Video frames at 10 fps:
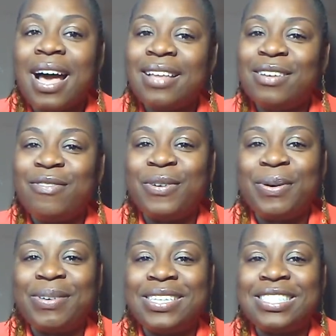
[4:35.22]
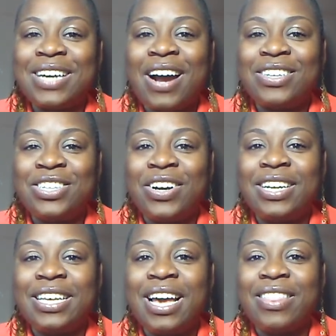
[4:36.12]
I look forward to our
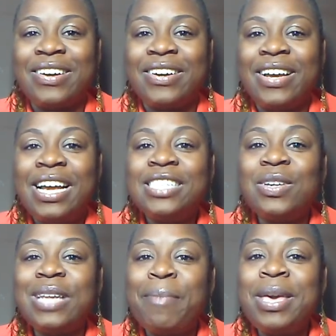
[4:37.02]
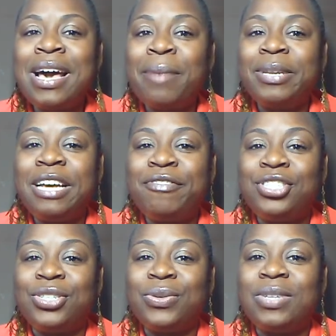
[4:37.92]
journey together. So let me
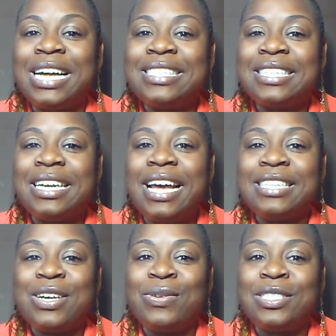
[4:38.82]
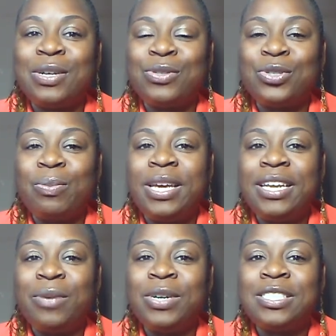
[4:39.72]
uplift you. Let's connect on social
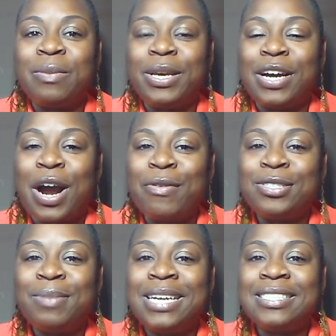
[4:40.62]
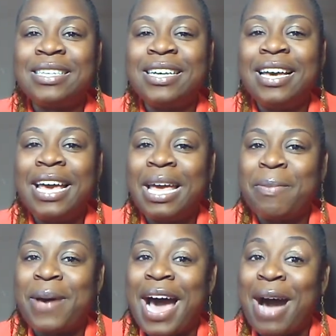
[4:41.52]
media with some encouragement,
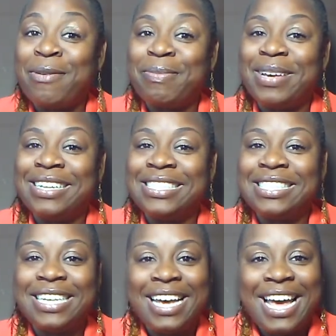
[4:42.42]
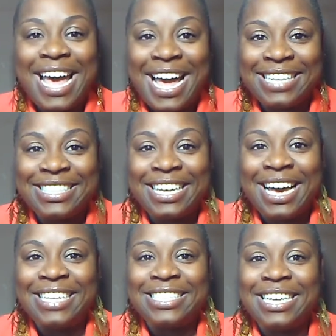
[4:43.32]
empowerment,
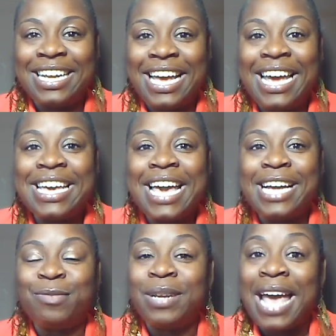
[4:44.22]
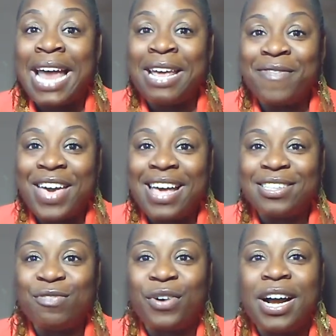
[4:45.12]
education, engagement, and
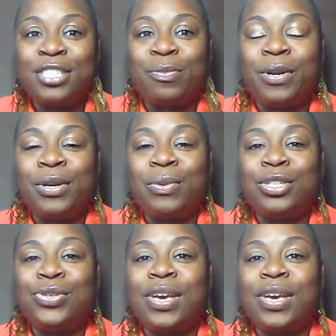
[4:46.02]
events for entrepreneurs.